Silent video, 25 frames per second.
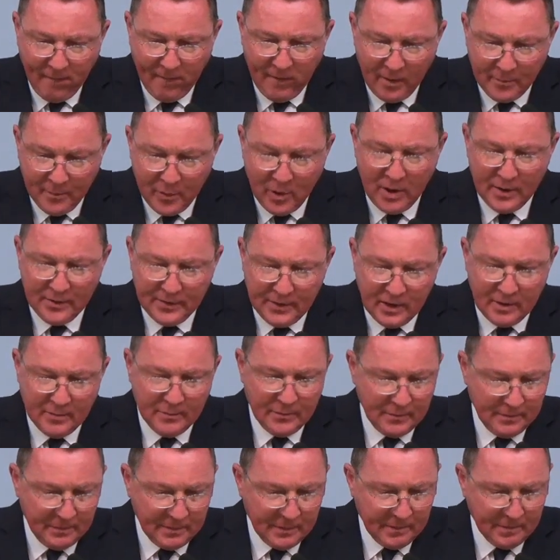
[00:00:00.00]
Upon
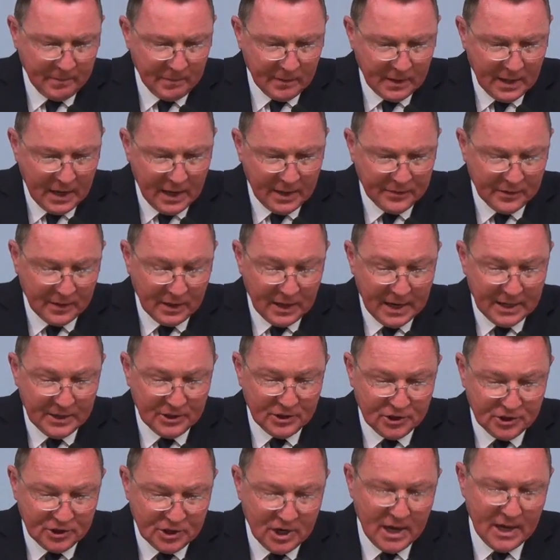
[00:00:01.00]
them hath the light
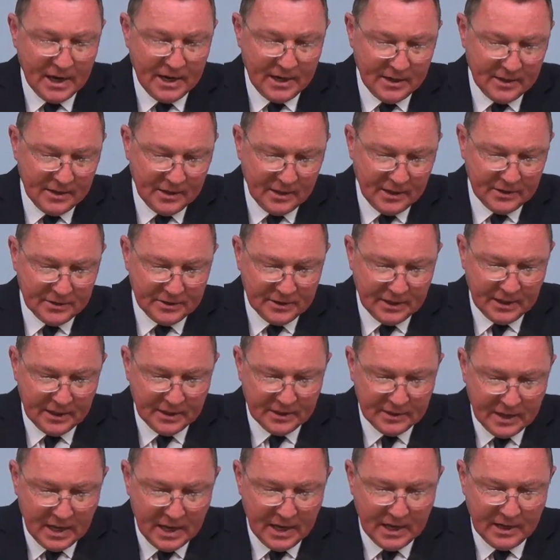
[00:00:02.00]
shined.
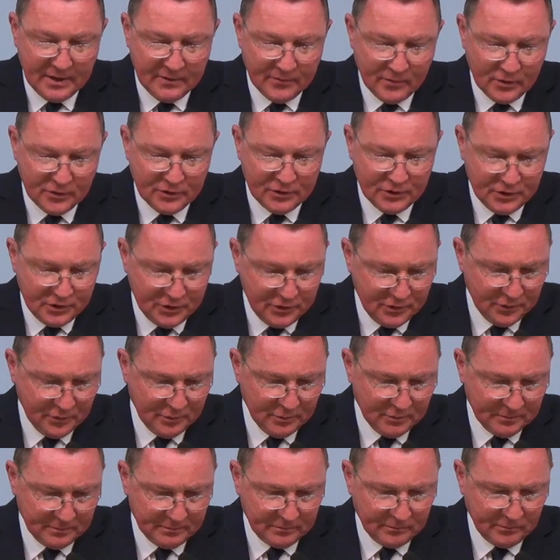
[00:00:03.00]
Isaiah 9, verse 2.